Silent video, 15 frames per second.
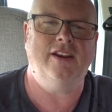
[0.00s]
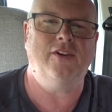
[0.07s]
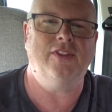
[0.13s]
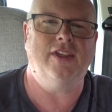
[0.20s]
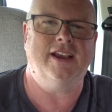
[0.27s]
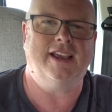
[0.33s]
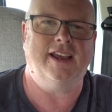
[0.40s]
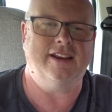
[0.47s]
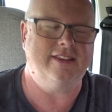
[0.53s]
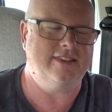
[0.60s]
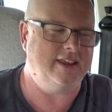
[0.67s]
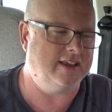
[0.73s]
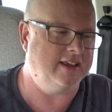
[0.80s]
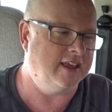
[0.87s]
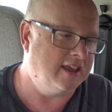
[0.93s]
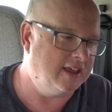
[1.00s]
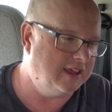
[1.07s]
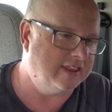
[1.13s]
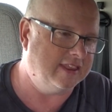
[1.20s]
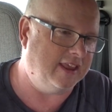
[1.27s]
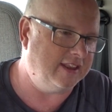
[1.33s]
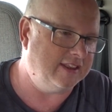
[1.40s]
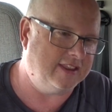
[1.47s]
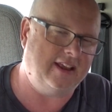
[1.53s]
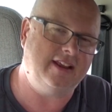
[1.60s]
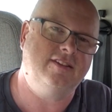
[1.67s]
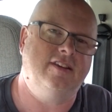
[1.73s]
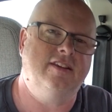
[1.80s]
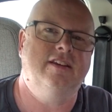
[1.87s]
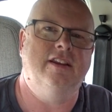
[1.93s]
and all that kind of thing, then
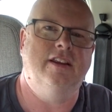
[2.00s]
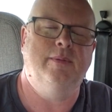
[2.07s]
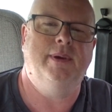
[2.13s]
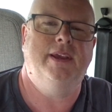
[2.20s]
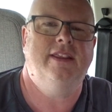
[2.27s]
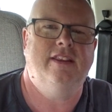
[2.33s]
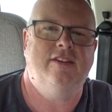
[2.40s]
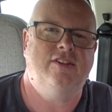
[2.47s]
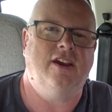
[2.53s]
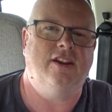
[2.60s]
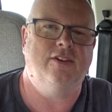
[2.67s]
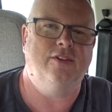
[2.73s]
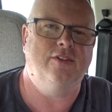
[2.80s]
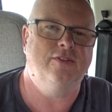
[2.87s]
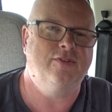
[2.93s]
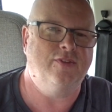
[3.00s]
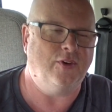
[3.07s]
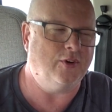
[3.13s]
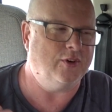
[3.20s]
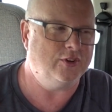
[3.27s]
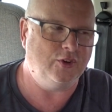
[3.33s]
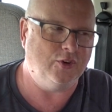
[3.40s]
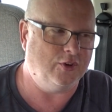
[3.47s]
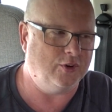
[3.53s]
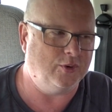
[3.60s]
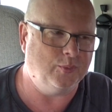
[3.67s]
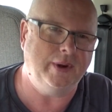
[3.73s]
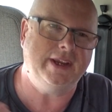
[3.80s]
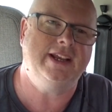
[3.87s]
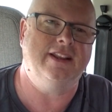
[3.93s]
this is going to be the channel for
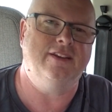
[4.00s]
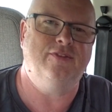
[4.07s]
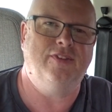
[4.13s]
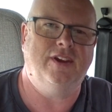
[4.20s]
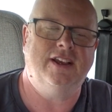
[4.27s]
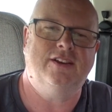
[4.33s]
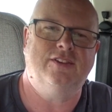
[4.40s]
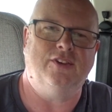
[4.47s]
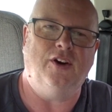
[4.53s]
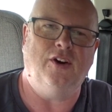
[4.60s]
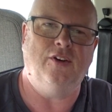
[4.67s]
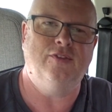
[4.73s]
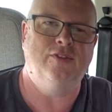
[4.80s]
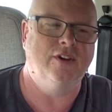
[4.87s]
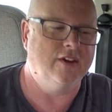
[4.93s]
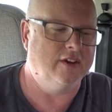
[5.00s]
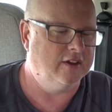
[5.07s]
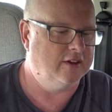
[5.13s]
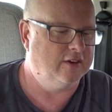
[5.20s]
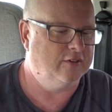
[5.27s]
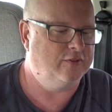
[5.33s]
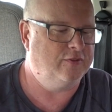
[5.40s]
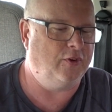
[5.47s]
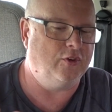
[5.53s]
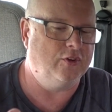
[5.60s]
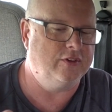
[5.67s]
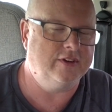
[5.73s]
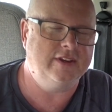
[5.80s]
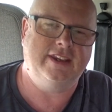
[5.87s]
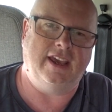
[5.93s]
your weekly fix of
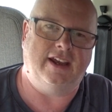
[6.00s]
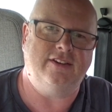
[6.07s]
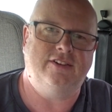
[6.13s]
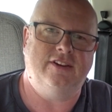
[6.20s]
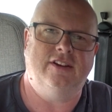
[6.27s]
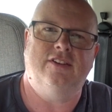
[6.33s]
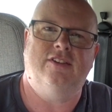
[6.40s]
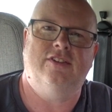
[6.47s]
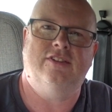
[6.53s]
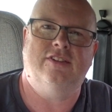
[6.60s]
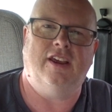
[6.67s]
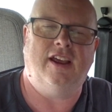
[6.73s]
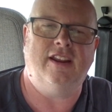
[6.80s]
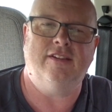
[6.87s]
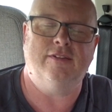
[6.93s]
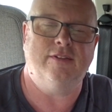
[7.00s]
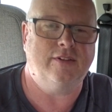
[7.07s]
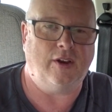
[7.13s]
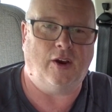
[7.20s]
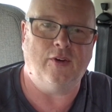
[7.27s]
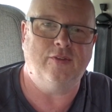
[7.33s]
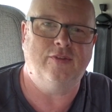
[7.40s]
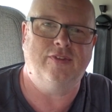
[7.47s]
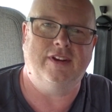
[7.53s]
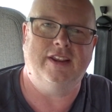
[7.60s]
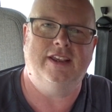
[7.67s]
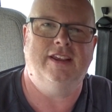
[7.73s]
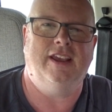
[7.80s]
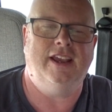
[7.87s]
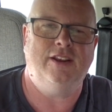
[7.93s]
fun gadgets and
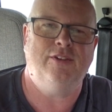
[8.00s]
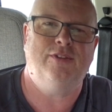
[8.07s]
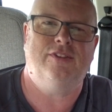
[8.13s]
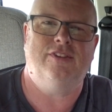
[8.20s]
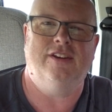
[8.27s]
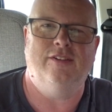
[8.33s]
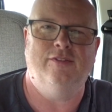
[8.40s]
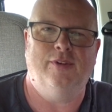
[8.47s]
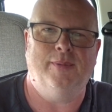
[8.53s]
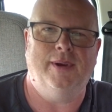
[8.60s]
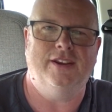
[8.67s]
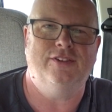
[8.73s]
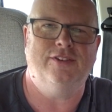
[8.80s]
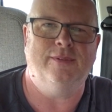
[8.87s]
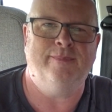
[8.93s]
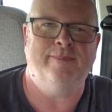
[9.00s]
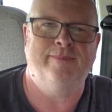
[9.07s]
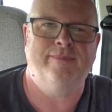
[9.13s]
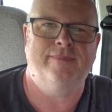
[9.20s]
hopefully interesting information.